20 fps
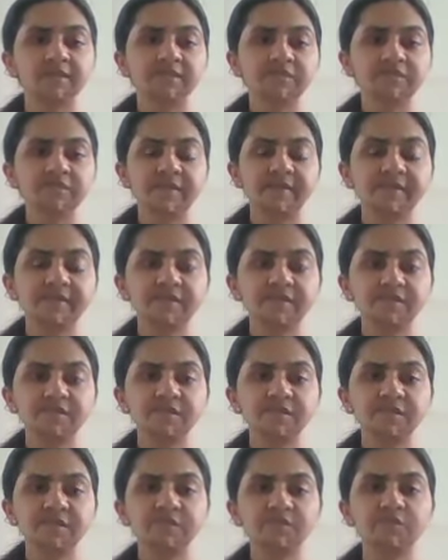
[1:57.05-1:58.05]

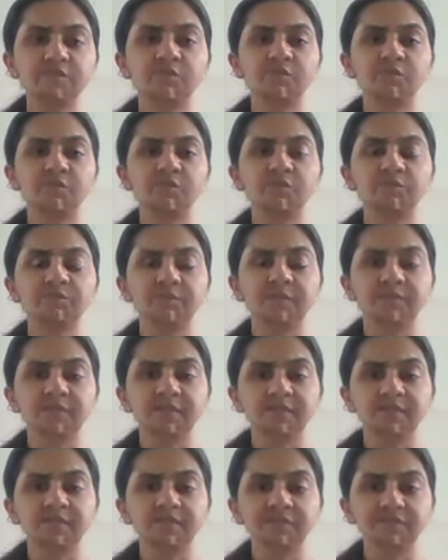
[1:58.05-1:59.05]
chanting Om
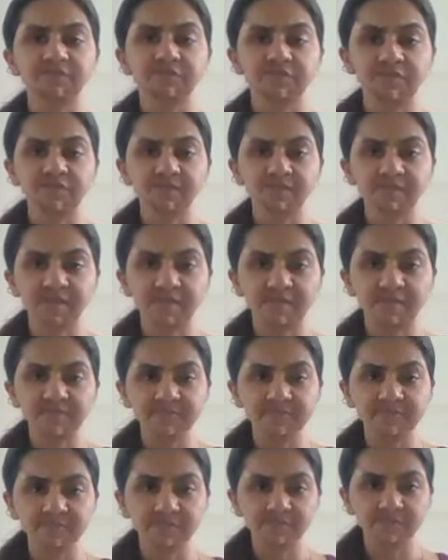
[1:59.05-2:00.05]
3
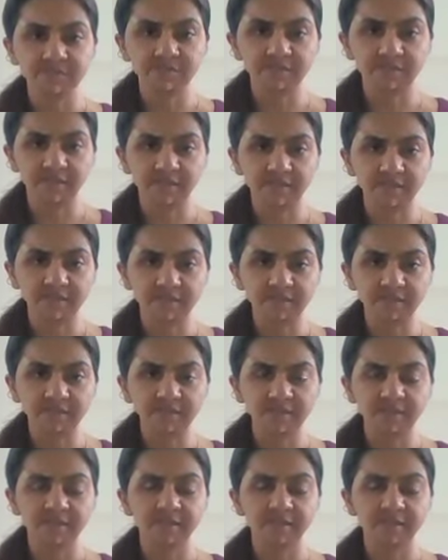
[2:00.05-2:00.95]
times together.